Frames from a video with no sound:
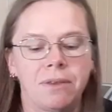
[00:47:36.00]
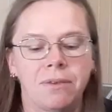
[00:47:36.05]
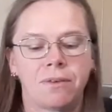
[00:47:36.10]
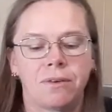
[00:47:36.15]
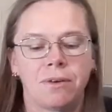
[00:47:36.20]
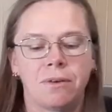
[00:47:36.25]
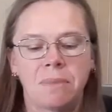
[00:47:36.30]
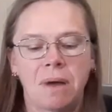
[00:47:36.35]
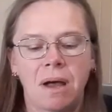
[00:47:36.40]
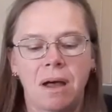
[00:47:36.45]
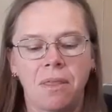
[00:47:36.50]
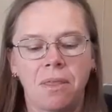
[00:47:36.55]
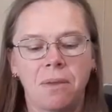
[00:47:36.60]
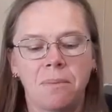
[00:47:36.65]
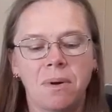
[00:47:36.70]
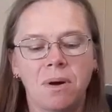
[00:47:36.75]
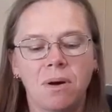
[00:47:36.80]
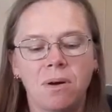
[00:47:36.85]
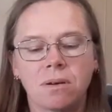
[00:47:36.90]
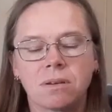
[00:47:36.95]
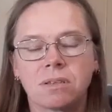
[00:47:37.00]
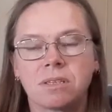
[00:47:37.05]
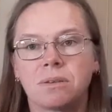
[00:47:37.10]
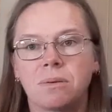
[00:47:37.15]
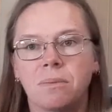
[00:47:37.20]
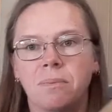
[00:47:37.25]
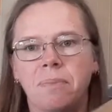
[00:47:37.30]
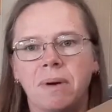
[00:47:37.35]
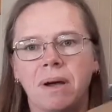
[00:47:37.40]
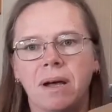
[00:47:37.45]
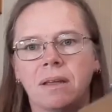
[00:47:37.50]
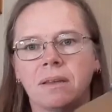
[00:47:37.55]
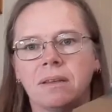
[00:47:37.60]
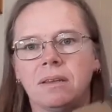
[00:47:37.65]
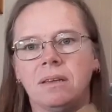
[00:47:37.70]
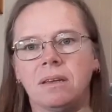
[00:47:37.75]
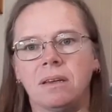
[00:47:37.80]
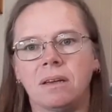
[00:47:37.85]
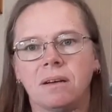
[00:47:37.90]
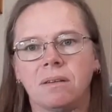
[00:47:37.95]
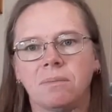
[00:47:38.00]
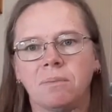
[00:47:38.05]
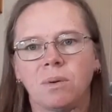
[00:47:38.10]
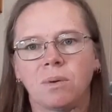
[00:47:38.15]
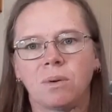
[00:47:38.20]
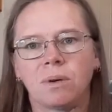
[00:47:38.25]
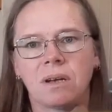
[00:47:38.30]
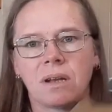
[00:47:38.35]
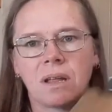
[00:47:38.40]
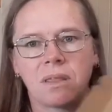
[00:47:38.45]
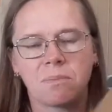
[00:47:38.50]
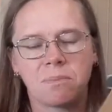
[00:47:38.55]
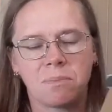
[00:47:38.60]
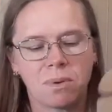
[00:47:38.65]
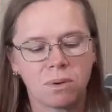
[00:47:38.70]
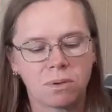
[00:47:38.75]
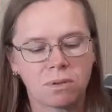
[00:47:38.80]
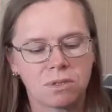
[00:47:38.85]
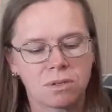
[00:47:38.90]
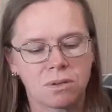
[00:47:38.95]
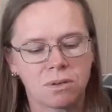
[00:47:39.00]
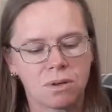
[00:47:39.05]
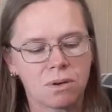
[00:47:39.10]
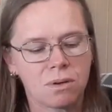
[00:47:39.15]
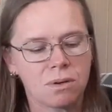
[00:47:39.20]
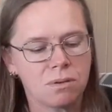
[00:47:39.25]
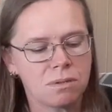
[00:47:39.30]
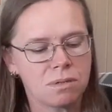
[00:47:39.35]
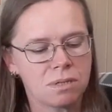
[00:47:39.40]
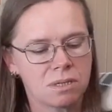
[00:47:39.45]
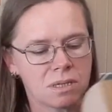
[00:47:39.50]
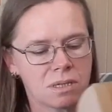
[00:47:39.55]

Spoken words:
through my other box, but yeah, I bought another box of those.